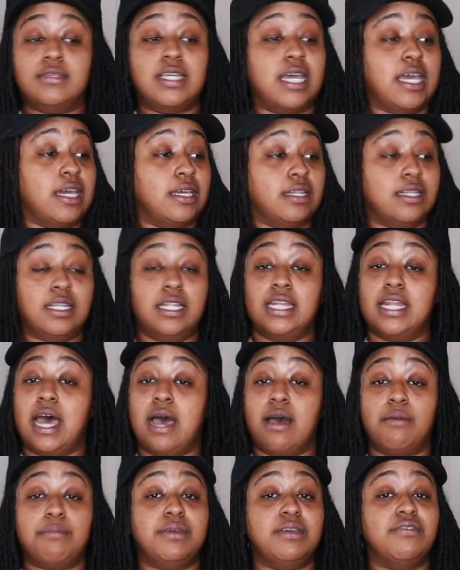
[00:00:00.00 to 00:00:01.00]
Handle it,
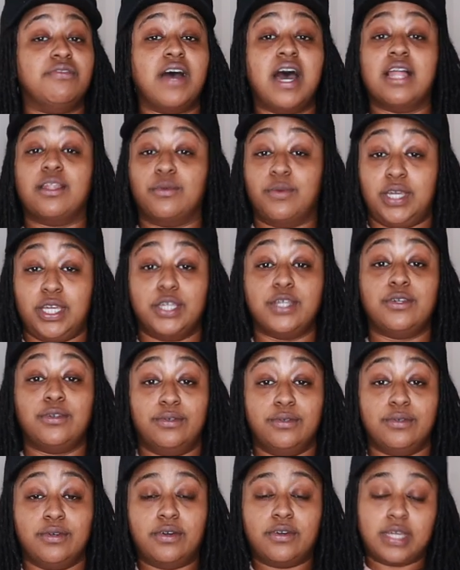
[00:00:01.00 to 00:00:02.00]
I'll be following you.
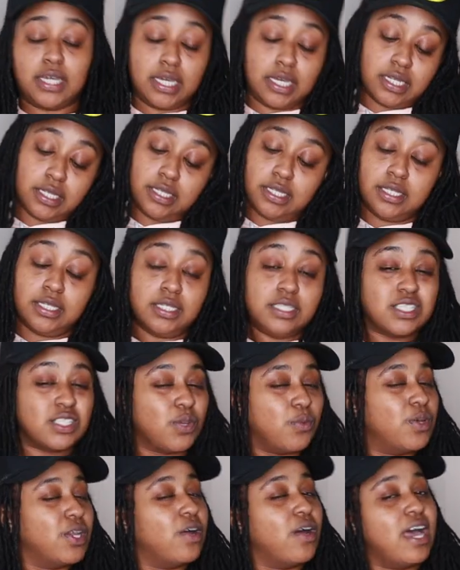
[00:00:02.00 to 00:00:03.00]
Okay?
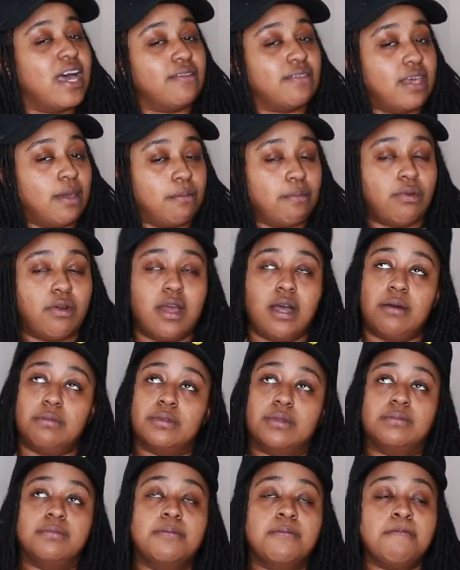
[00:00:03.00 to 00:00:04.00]
So we don't have that
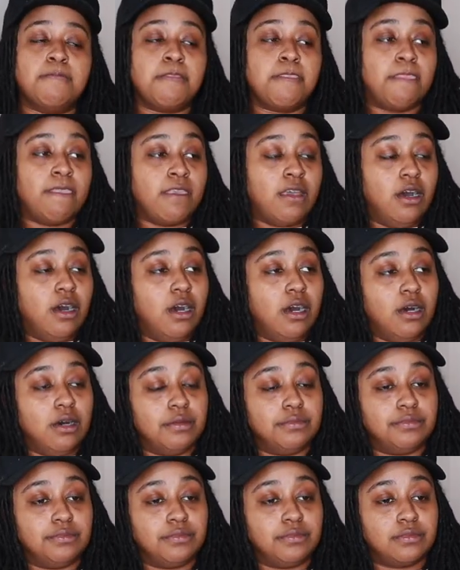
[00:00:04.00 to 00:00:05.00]
problem.
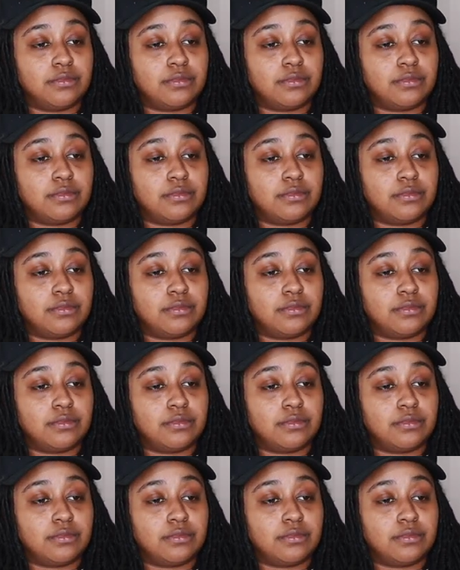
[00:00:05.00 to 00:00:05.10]
Um,